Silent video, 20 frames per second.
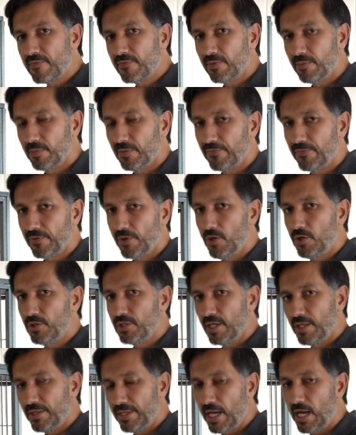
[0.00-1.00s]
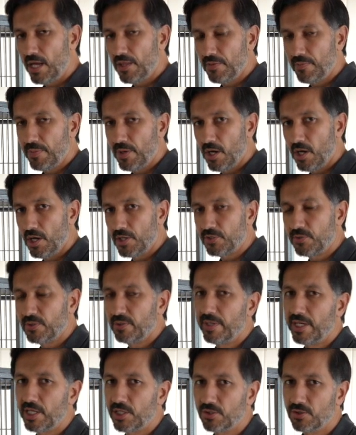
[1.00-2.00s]
from the food and the other perch. You
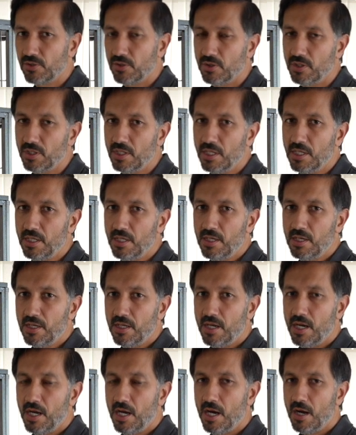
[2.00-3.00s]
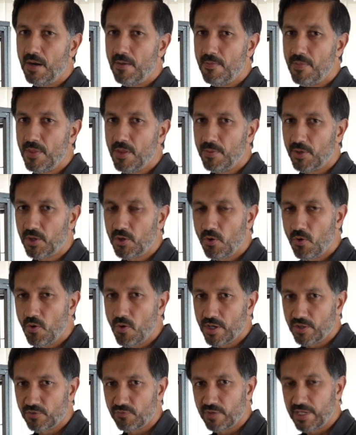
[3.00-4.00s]
want to make sure um, the macaw
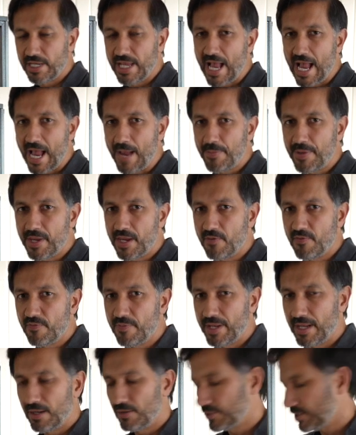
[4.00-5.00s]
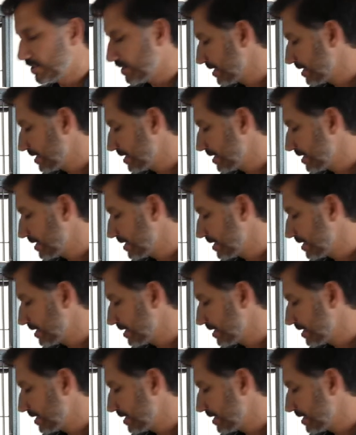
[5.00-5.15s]
is really happy with being able to